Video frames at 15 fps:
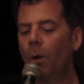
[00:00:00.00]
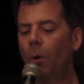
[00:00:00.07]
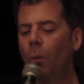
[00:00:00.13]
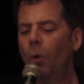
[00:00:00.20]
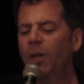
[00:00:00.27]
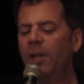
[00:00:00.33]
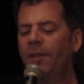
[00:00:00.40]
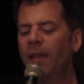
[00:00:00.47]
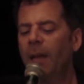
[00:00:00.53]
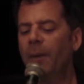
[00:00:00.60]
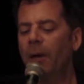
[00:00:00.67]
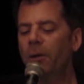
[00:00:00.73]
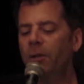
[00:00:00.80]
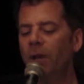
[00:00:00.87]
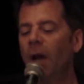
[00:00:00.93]
What do you think
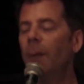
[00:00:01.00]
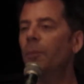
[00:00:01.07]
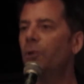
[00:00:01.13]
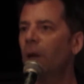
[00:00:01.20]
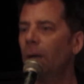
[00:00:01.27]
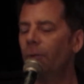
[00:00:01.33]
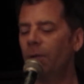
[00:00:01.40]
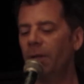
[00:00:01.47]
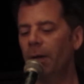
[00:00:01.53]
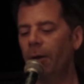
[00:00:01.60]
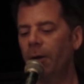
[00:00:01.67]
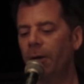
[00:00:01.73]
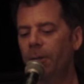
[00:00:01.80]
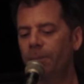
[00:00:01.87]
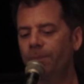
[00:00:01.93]
about time travel,
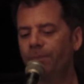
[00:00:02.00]
Derek?